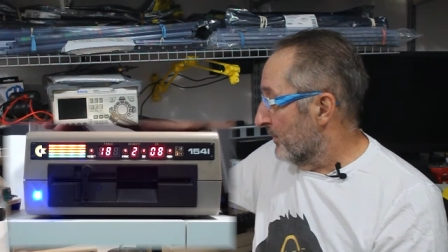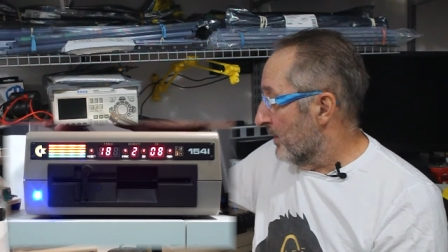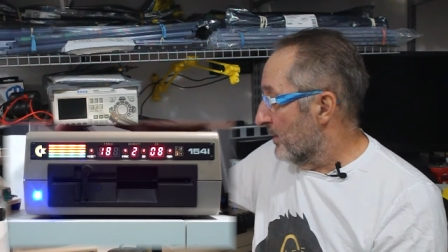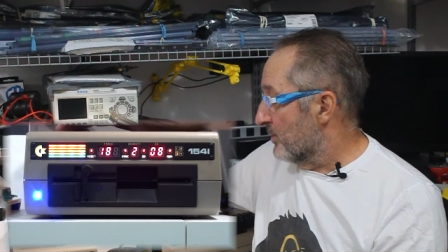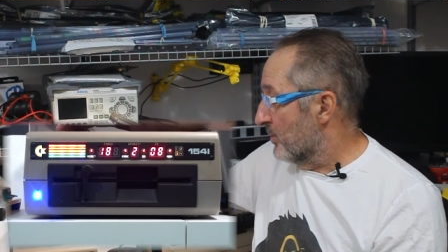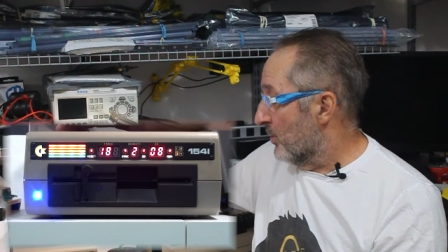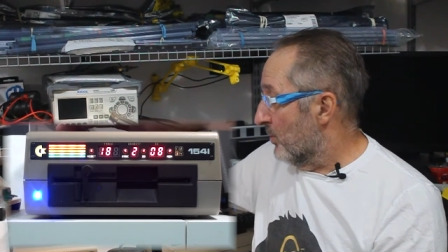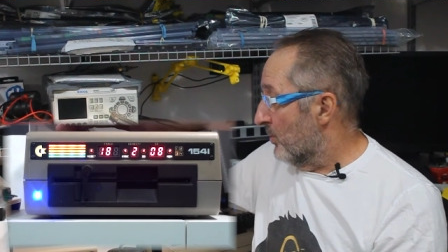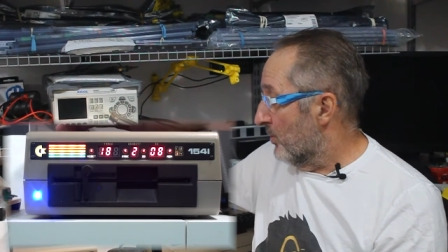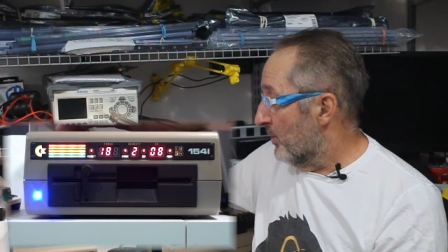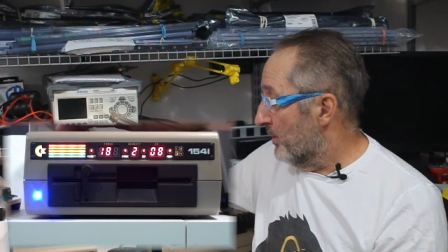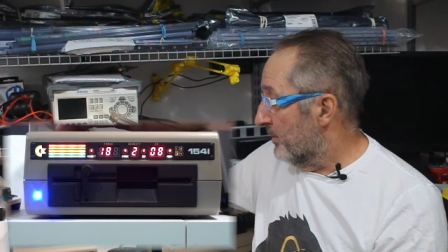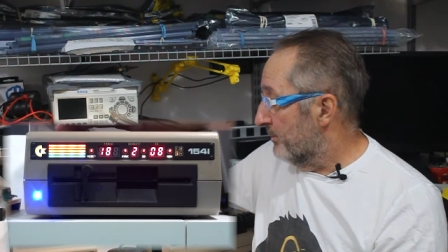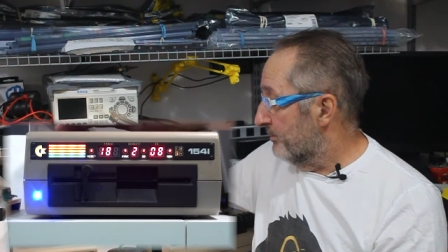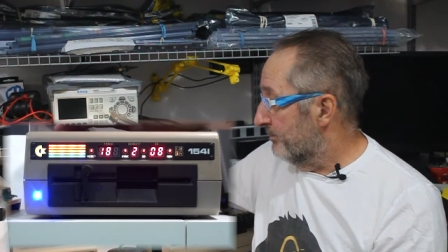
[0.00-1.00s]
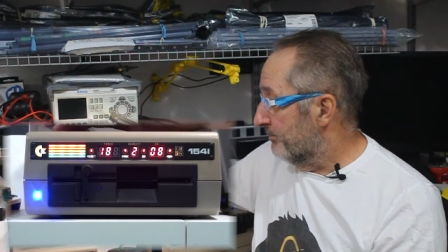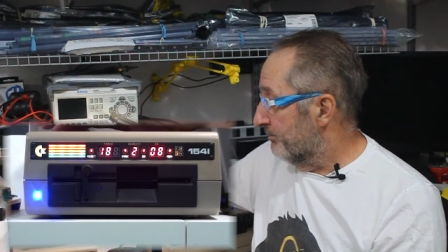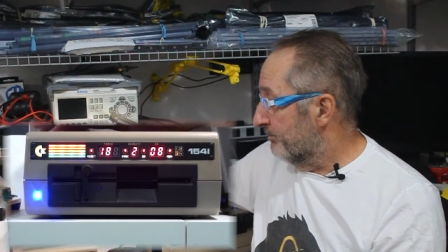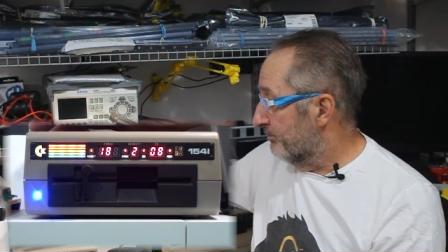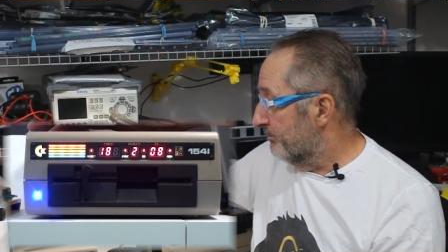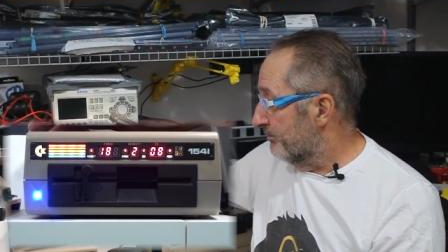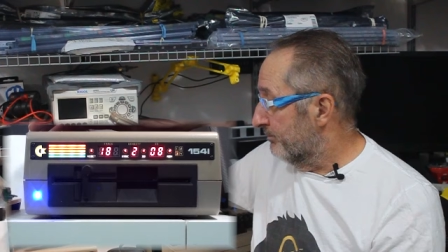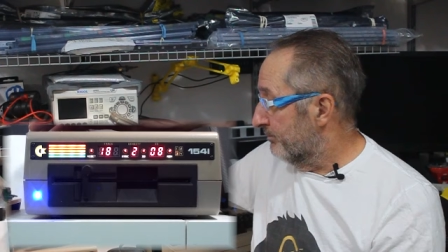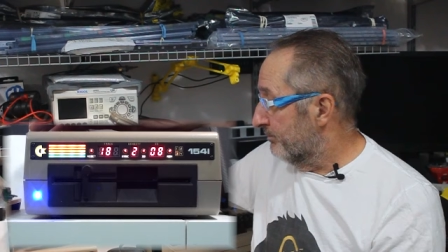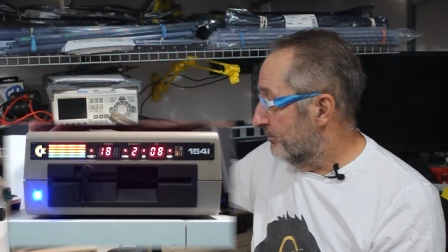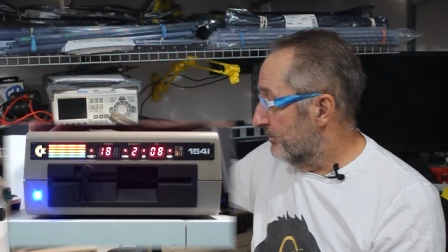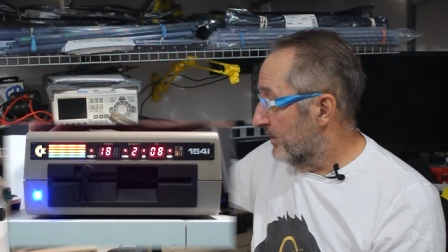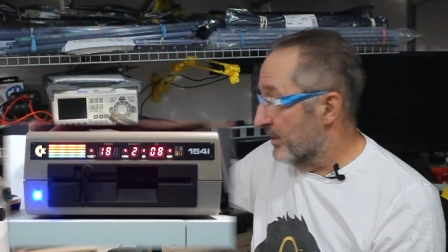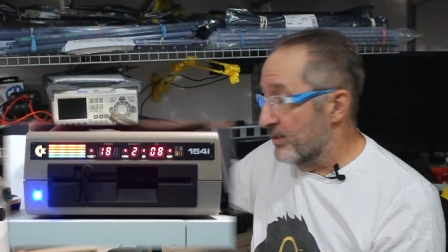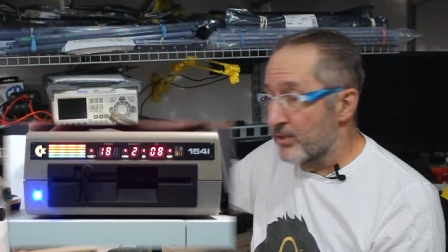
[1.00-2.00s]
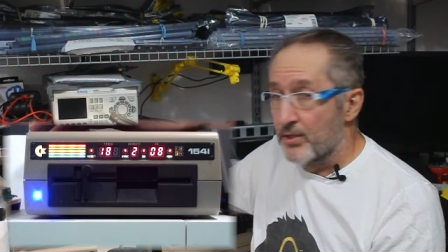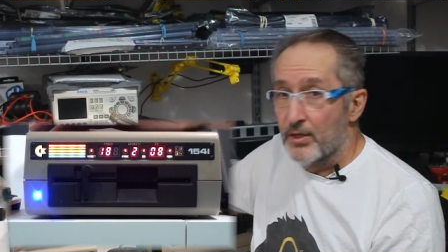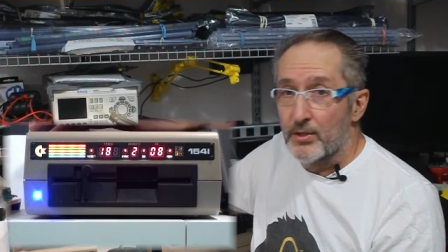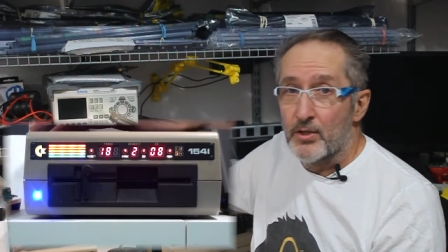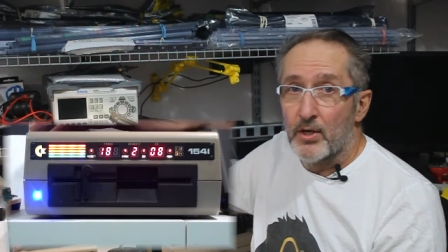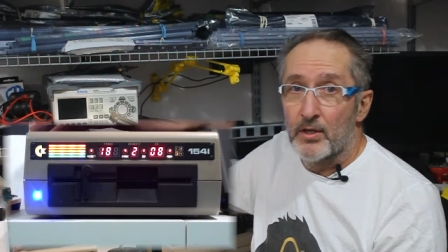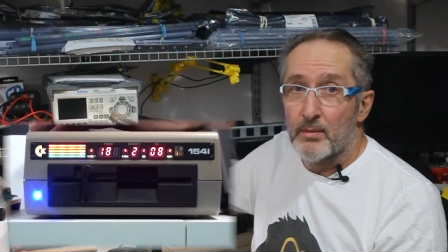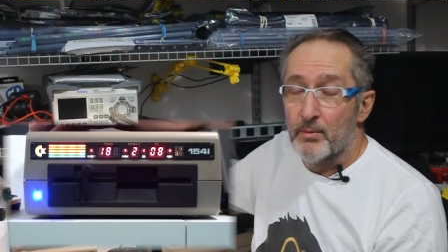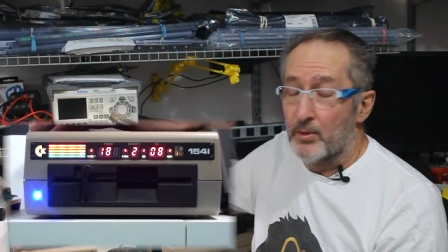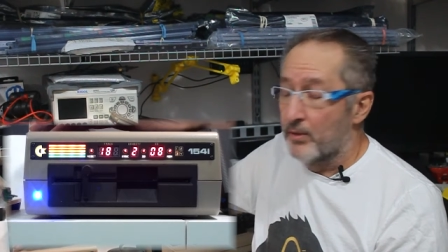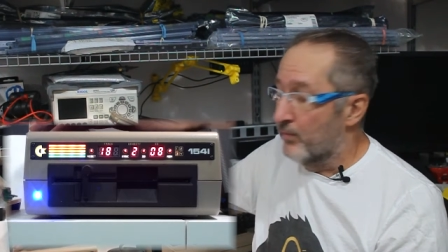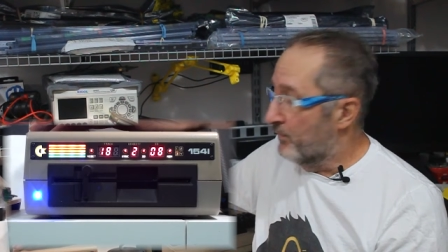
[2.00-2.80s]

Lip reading: So let's start talking about the